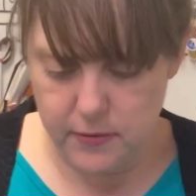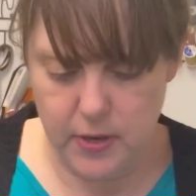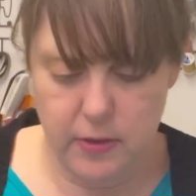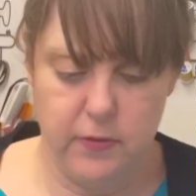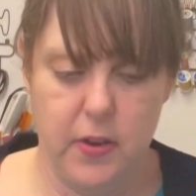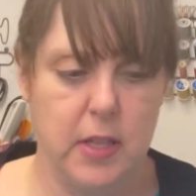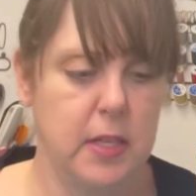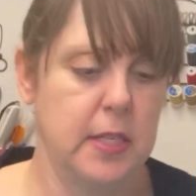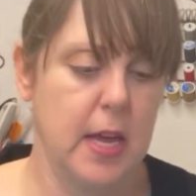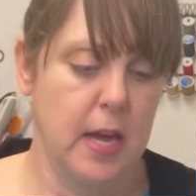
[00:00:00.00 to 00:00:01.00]
if I can find the
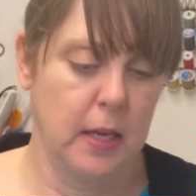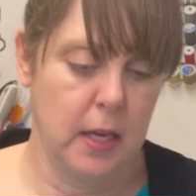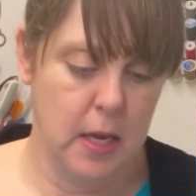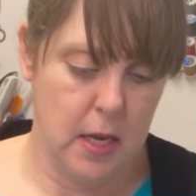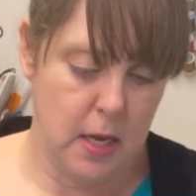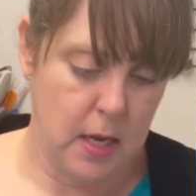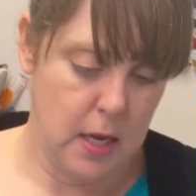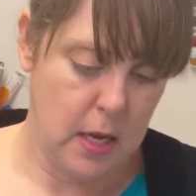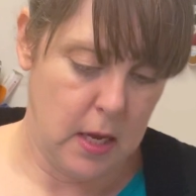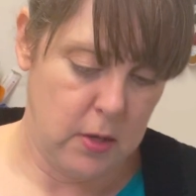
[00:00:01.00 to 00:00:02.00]
tag.
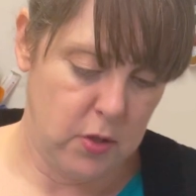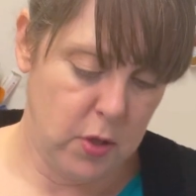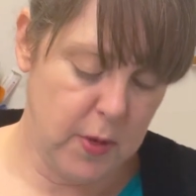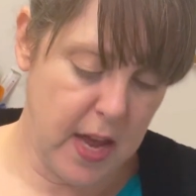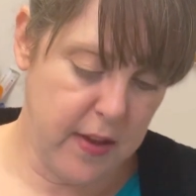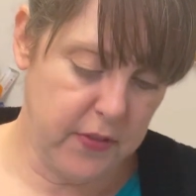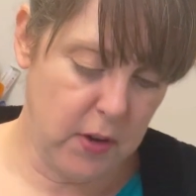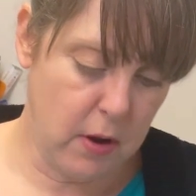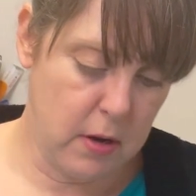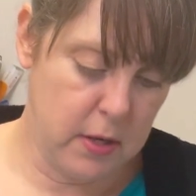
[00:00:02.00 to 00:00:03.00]
2.5
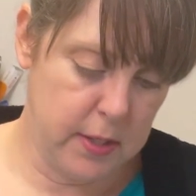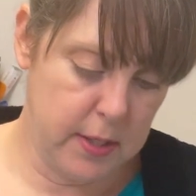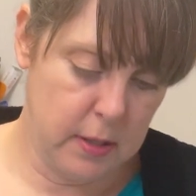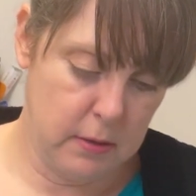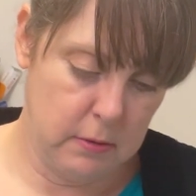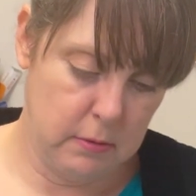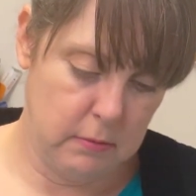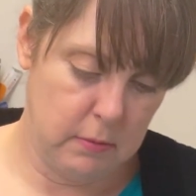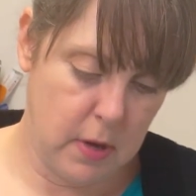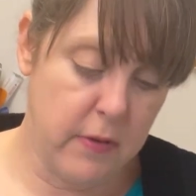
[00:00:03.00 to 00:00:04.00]
yards
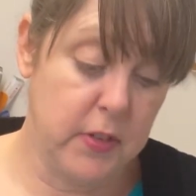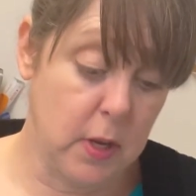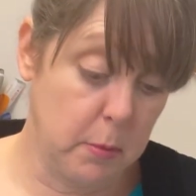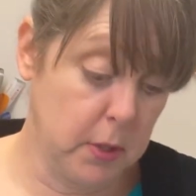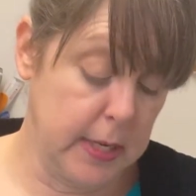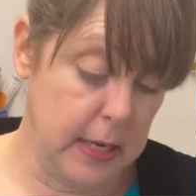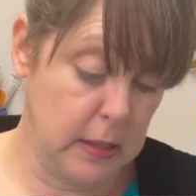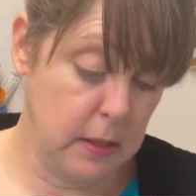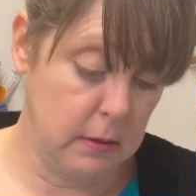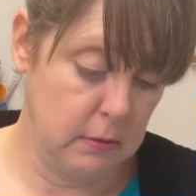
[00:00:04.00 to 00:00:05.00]
of a double
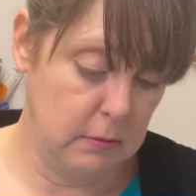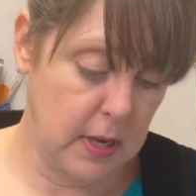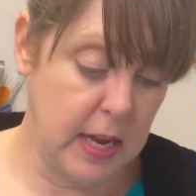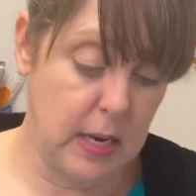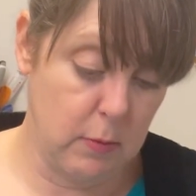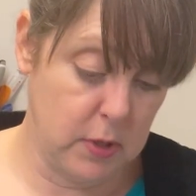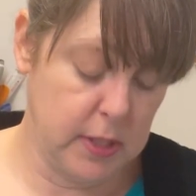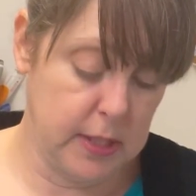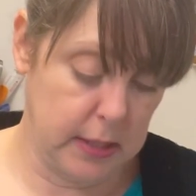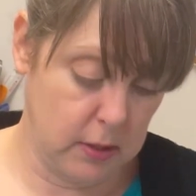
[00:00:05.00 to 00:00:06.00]
knit, and it was
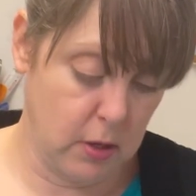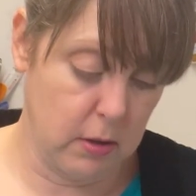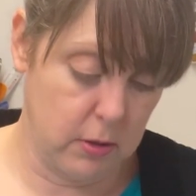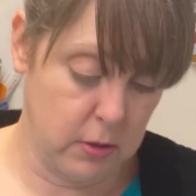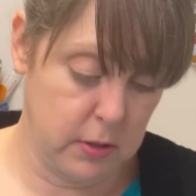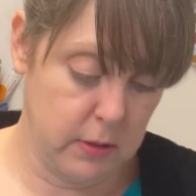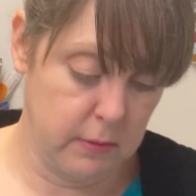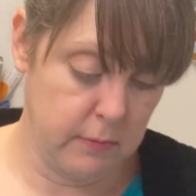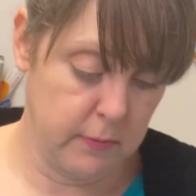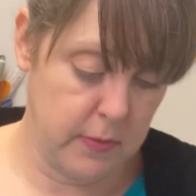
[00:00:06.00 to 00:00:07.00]
$6
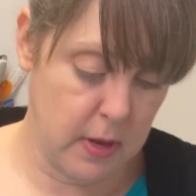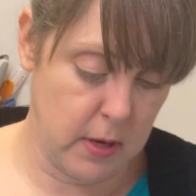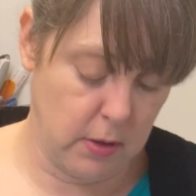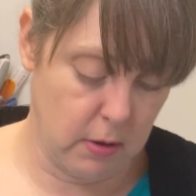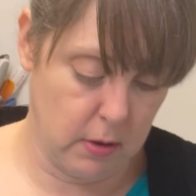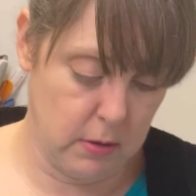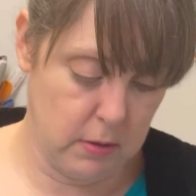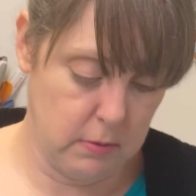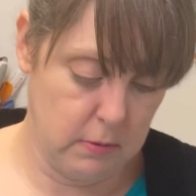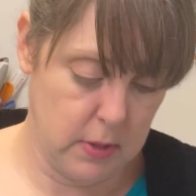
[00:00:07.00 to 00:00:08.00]
a yard.
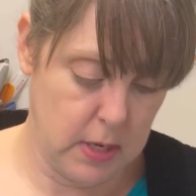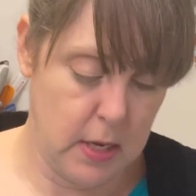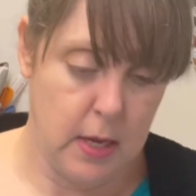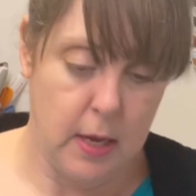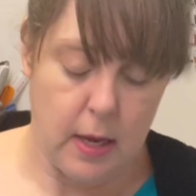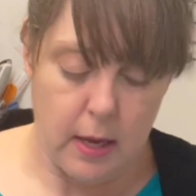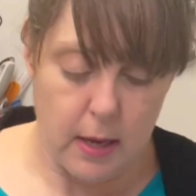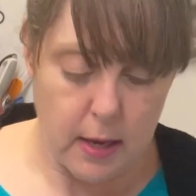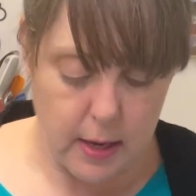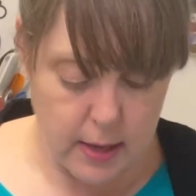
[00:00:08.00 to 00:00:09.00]

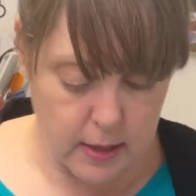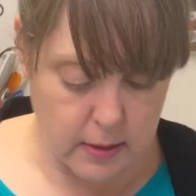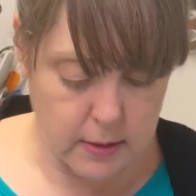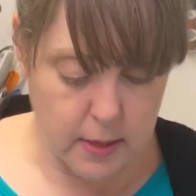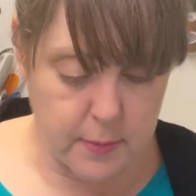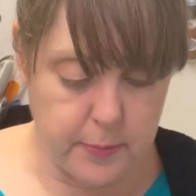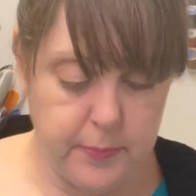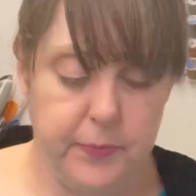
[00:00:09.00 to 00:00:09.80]
And